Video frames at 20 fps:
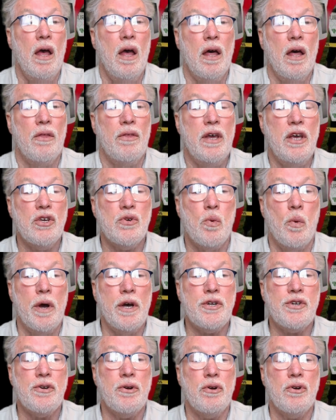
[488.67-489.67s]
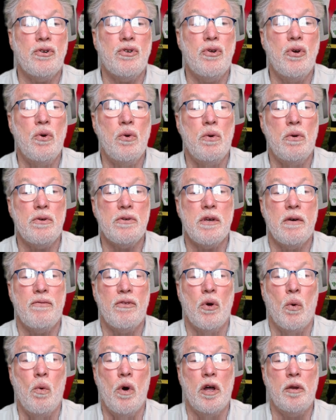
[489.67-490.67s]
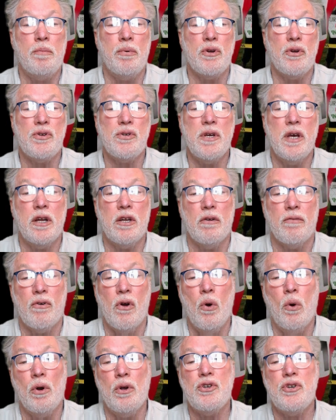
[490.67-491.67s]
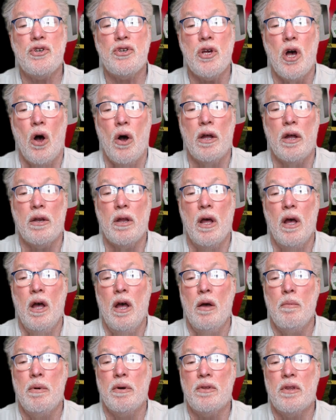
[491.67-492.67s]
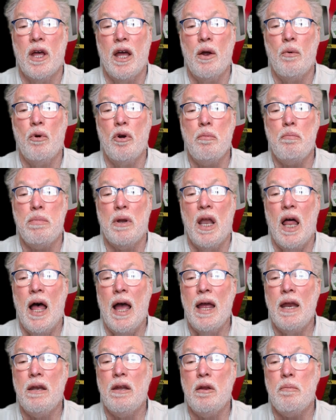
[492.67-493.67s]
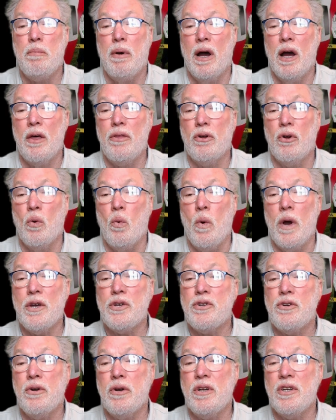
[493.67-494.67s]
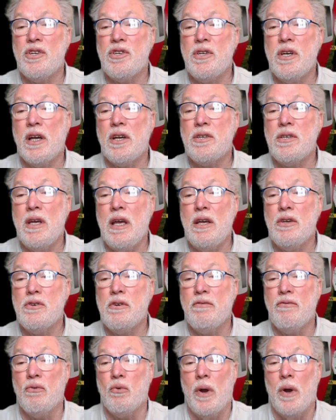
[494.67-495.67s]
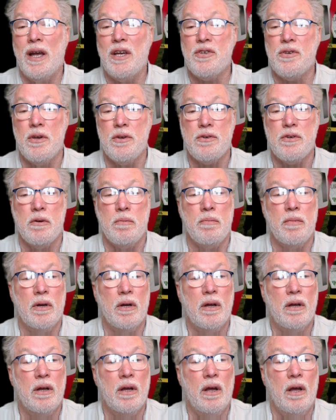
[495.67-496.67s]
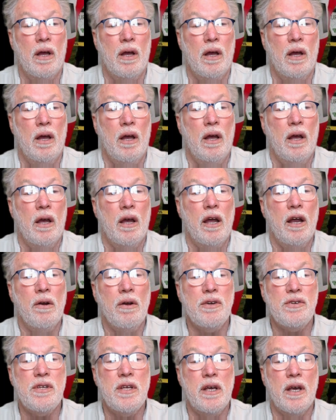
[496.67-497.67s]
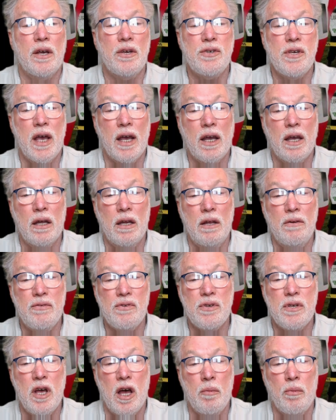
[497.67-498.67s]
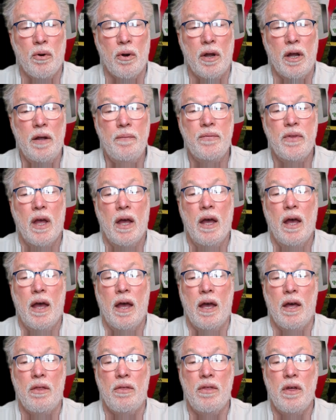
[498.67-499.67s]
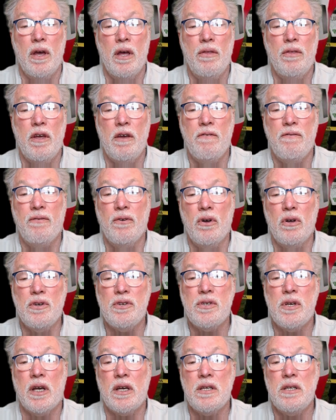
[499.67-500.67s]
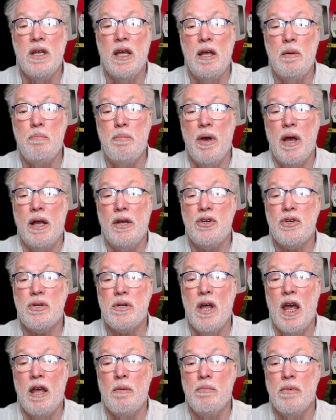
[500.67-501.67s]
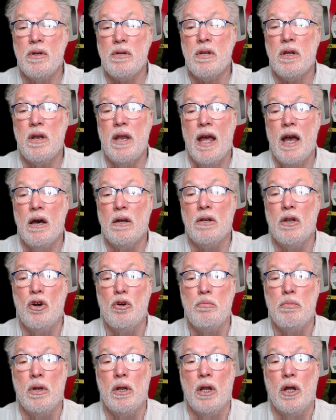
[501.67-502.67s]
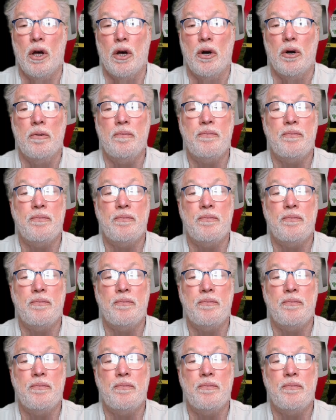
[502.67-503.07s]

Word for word: These Western tools of the one percent of course saw it, but they were blinded by their Western six E's of racism. Here's the executive summary and then the full sixteen page statement to download below.